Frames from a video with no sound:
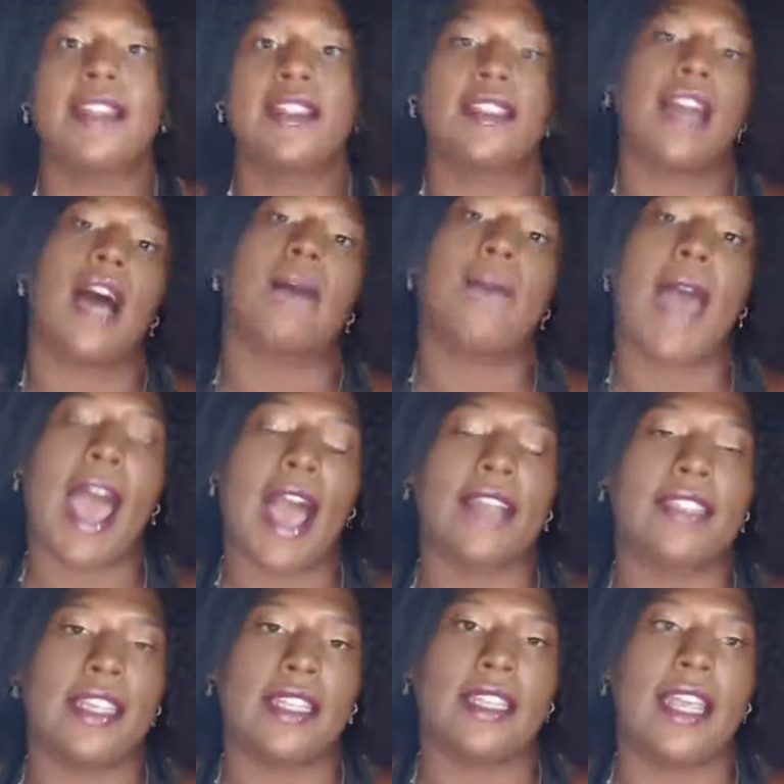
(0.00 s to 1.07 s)
Stop
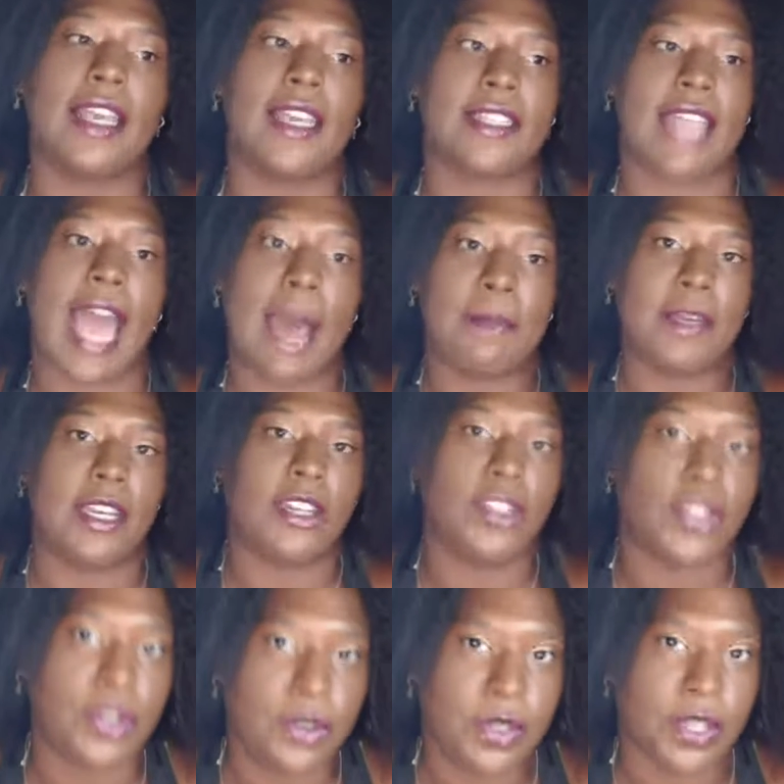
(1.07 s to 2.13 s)
acting like it's
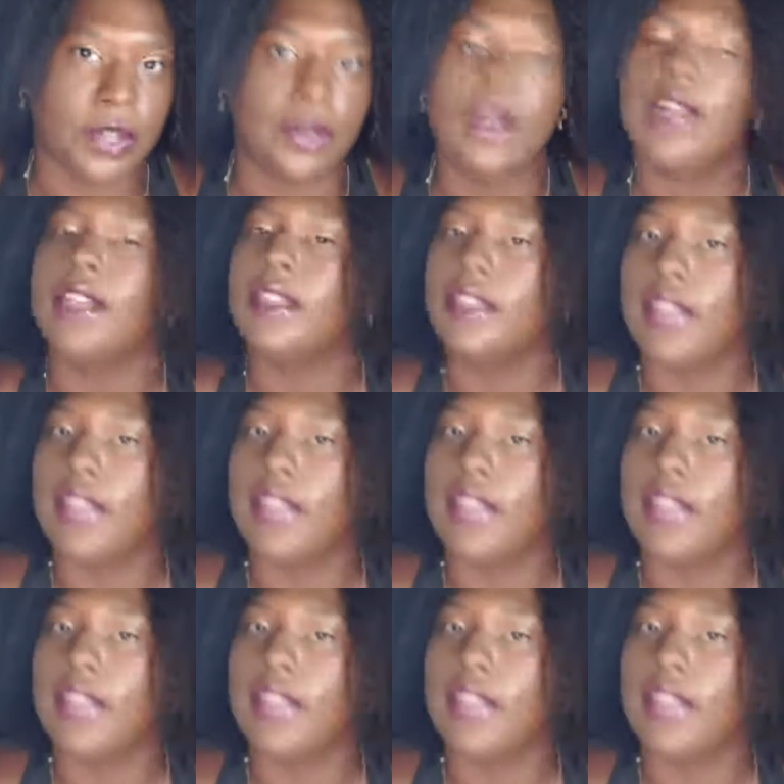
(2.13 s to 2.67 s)
happening to you.